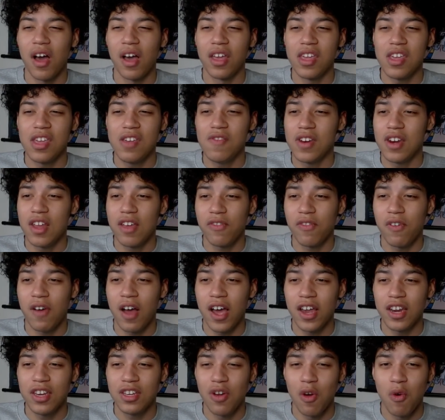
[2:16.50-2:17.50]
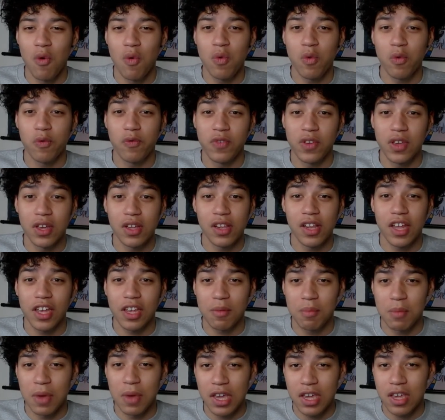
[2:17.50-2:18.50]
even if I don't feel
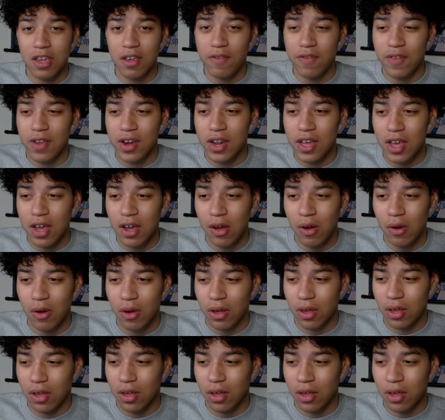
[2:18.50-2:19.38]
like making a video,